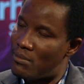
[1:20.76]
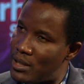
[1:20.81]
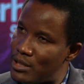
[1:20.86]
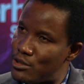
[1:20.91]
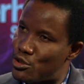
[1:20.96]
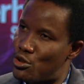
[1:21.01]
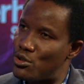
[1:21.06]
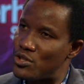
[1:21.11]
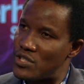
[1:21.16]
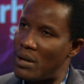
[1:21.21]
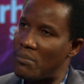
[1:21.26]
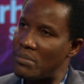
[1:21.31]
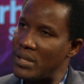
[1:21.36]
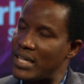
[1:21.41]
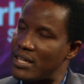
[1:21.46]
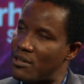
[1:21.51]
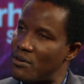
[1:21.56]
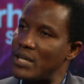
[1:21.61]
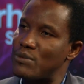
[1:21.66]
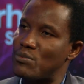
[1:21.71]
do something
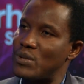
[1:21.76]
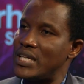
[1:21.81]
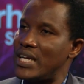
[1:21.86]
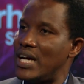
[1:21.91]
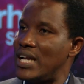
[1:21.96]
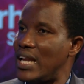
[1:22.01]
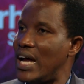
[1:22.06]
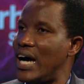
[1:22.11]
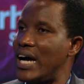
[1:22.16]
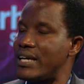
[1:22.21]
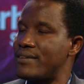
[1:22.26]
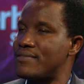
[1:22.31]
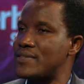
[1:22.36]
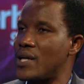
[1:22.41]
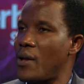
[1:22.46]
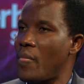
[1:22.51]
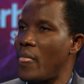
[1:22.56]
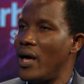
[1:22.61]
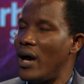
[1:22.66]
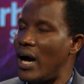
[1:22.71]
great with their lives,
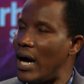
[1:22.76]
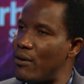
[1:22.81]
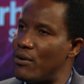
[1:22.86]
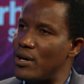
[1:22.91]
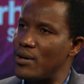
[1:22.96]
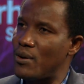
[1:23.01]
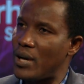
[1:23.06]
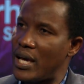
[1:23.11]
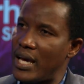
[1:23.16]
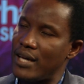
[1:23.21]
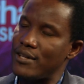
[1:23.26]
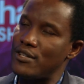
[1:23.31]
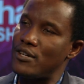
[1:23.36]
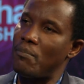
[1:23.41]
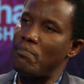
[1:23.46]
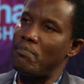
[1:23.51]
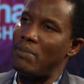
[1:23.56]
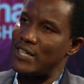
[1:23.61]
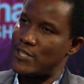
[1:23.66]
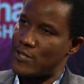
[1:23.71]
I want to hear your
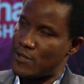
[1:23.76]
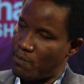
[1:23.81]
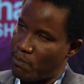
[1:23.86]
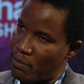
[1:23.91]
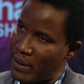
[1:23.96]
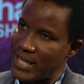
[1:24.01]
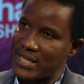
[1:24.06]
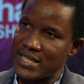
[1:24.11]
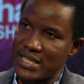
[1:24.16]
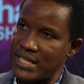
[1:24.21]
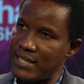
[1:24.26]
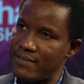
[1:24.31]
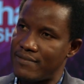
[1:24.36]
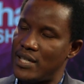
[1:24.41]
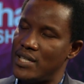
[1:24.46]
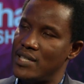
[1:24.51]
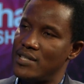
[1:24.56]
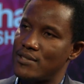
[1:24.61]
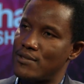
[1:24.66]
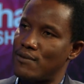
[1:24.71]
perspective
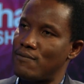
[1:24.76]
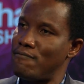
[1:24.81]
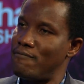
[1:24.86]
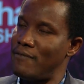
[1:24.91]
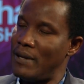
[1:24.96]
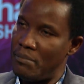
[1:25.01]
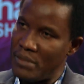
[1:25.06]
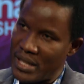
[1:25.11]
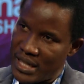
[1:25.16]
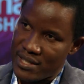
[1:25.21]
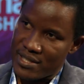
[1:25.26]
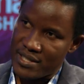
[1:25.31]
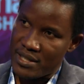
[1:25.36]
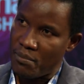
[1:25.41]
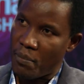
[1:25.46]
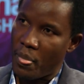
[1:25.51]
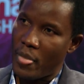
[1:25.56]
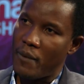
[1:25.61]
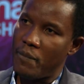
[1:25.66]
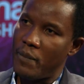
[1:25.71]
to
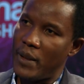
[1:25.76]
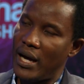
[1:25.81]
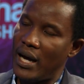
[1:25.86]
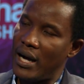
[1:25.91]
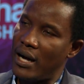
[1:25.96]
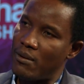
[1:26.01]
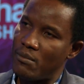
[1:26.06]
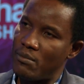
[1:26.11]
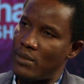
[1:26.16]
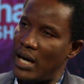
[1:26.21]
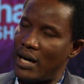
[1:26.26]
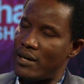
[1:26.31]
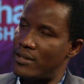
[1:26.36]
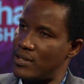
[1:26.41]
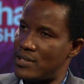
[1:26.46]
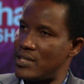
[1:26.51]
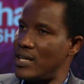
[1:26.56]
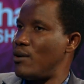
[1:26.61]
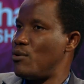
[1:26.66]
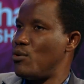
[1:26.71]
feminism. How
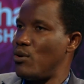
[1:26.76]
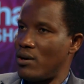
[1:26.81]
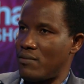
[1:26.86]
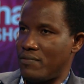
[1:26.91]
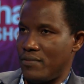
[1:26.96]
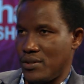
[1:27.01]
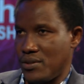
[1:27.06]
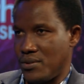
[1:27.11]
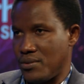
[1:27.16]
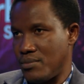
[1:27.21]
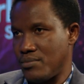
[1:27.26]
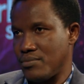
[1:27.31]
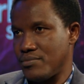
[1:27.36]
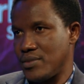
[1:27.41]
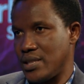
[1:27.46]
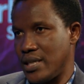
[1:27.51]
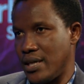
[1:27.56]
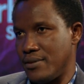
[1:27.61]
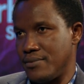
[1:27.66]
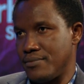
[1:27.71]
does that work for you?
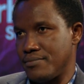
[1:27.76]
Yeah.